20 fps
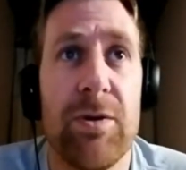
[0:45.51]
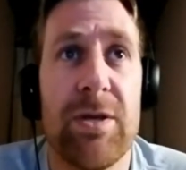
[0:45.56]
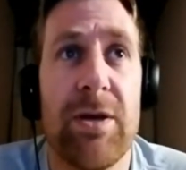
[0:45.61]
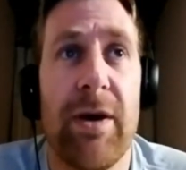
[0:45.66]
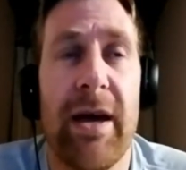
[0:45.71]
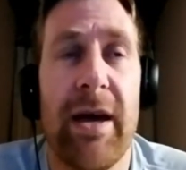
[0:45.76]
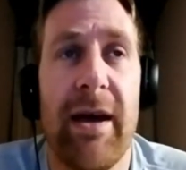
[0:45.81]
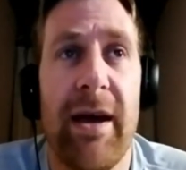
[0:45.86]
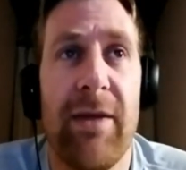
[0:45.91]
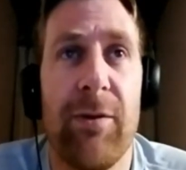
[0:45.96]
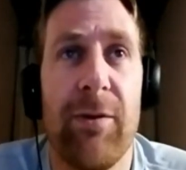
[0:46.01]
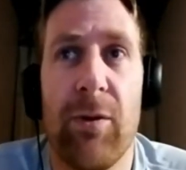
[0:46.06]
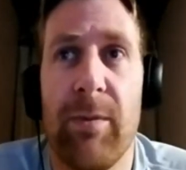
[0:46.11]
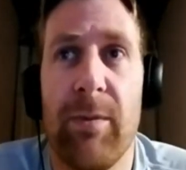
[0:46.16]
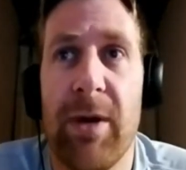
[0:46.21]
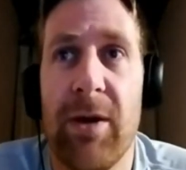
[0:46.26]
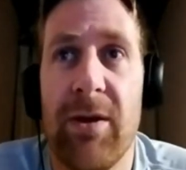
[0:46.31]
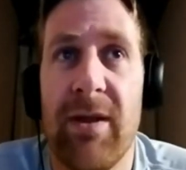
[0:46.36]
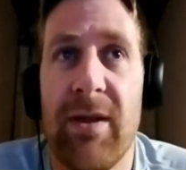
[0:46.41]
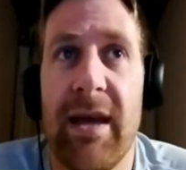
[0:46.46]
So I thought it would
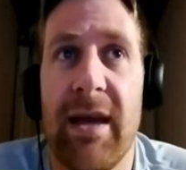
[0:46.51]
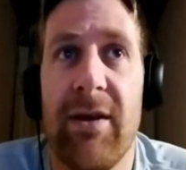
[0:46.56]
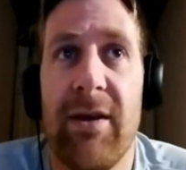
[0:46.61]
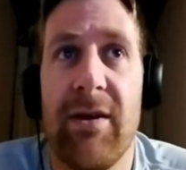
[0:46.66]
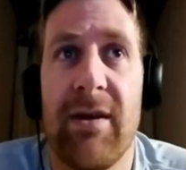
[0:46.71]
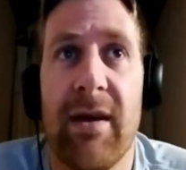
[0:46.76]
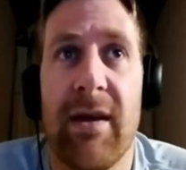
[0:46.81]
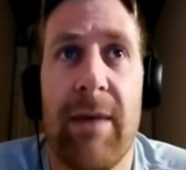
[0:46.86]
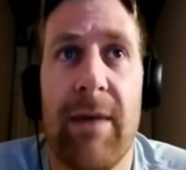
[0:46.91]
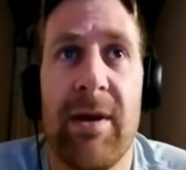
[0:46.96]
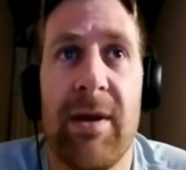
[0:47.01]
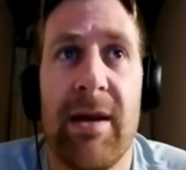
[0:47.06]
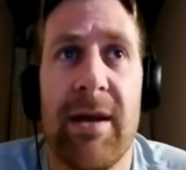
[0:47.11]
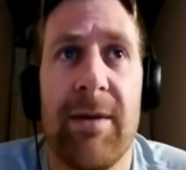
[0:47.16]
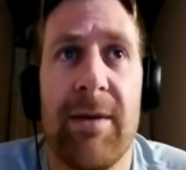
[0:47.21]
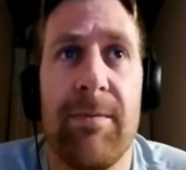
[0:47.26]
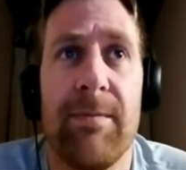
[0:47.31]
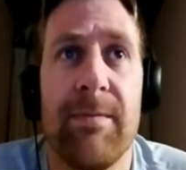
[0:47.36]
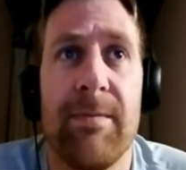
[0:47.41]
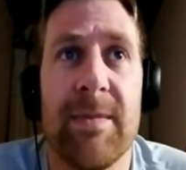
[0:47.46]
be good to get her to come and
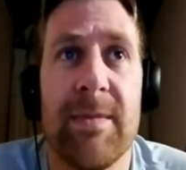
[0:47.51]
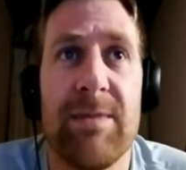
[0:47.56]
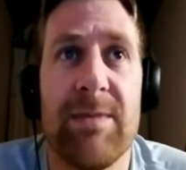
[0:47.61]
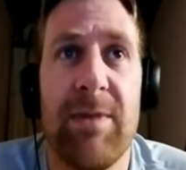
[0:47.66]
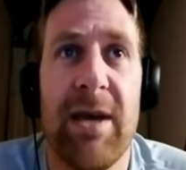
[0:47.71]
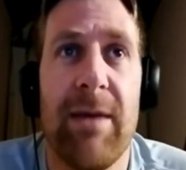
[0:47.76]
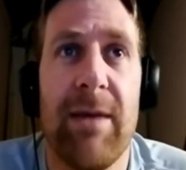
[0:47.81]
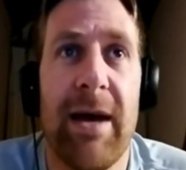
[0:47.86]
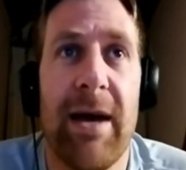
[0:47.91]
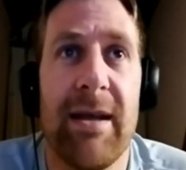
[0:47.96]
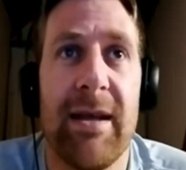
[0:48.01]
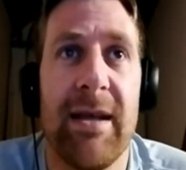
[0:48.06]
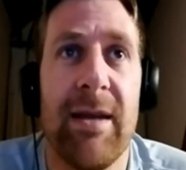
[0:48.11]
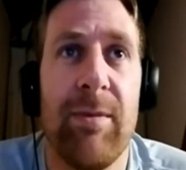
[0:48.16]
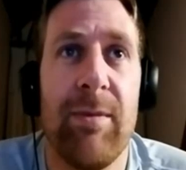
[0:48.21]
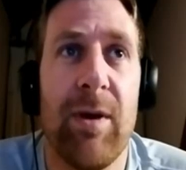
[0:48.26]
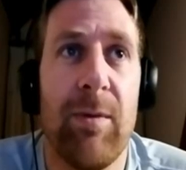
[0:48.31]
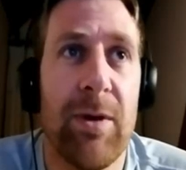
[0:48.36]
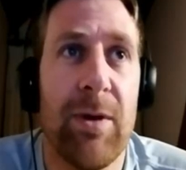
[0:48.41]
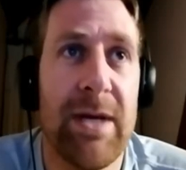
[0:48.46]
speak about it in a
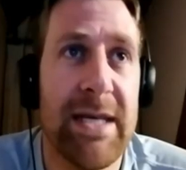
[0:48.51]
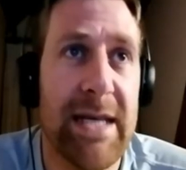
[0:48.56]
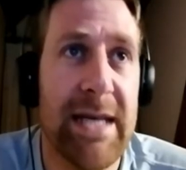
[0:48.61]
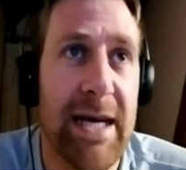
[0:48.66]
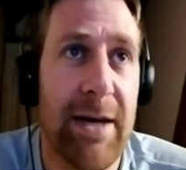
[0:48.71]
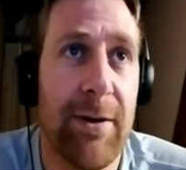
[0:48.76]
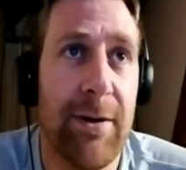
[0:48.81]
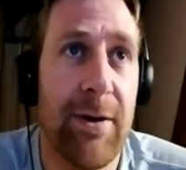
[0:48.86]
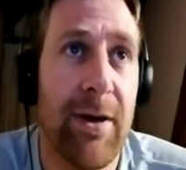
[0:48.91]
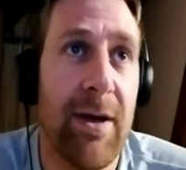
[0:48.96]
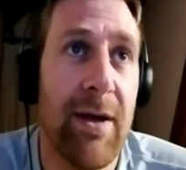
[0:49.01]
bit more detail